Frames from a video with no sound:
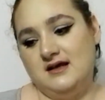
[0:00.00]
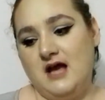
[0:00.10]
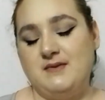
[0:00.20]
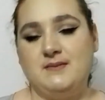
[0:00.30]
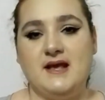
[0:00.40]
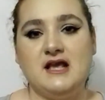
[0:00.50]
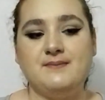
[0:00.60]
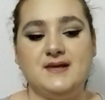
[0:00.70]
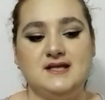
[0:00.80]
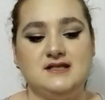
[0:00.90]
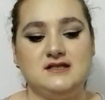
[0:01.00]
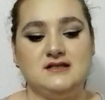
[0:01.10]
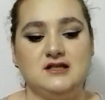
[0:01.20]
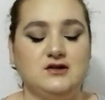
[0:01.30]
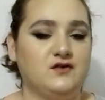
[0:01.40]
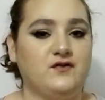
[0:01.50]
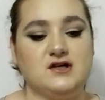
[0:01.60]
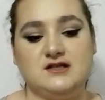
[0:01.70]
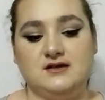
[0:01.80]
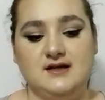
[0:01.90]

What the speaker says: I mean, makeup is universal.